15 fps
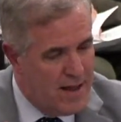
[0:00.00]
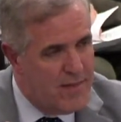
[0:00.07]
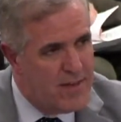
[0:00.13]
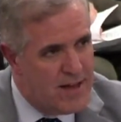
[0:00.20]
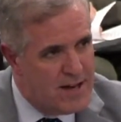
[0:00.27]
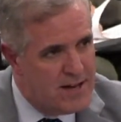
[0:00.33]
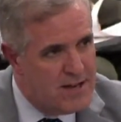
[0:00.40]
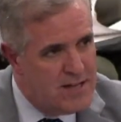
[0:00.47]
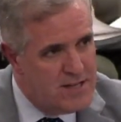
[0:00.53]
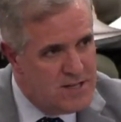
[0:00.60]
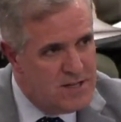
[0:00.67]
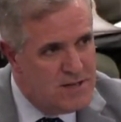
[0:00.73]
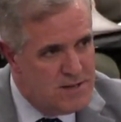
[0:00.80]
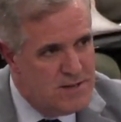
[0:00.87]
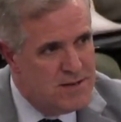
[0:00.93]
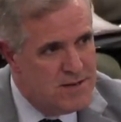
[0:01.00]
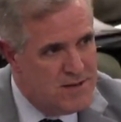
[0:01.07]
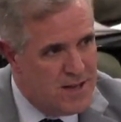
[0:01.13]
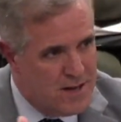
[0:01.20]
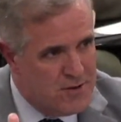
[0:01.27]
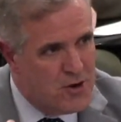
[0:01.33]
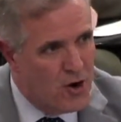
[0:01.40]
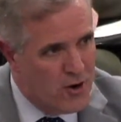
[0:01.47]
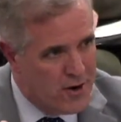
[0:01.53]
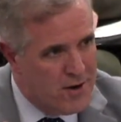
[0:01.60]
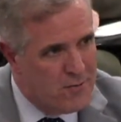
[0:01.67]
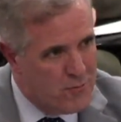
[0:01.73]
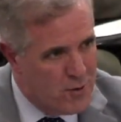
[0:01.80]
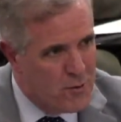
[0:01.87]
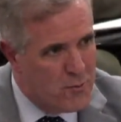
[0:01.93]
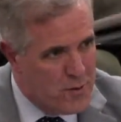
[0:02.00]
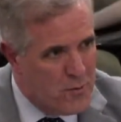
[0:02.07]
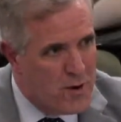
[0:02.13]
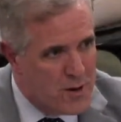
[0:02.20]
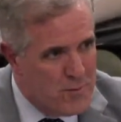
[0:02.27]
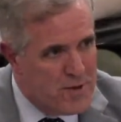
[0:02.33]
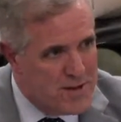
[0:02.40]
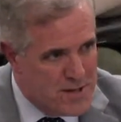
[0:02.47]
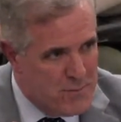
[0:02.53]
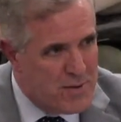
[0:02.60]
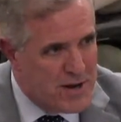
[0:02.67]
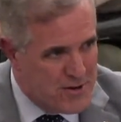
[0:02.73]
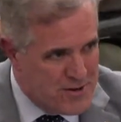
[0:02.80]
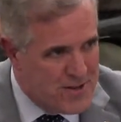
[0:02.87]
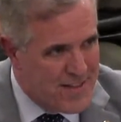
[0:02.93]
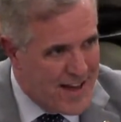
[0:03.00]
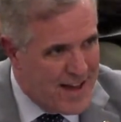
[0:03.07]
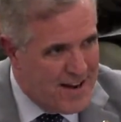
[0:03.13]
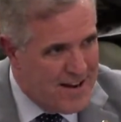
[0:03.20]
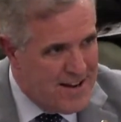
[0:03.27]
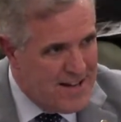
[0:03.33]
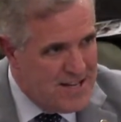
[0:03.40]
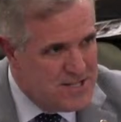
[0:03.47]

and then target where we want to be compared to that.